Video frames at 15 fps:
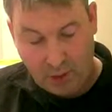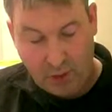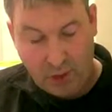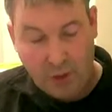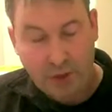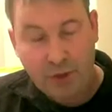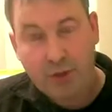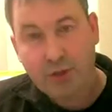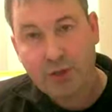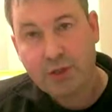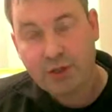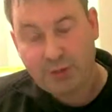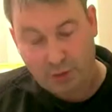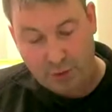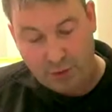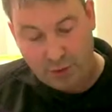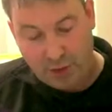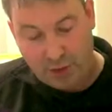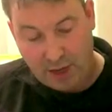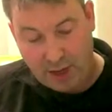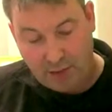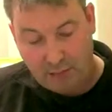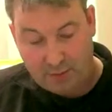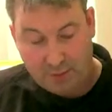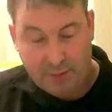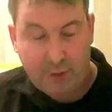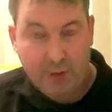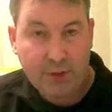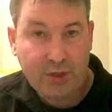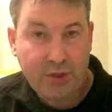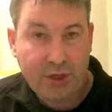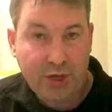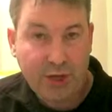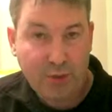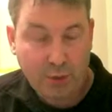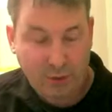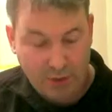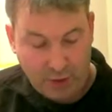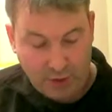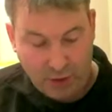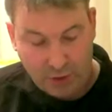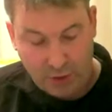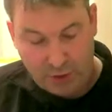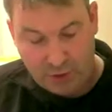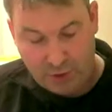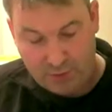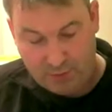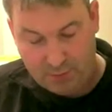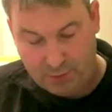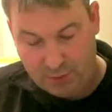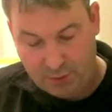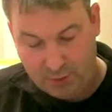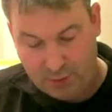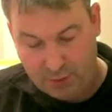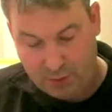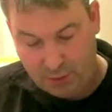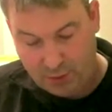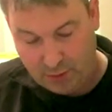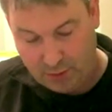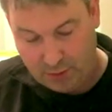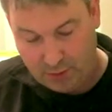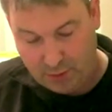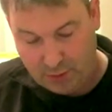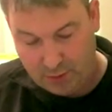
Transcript: or you could just change one of the notes, you know, so you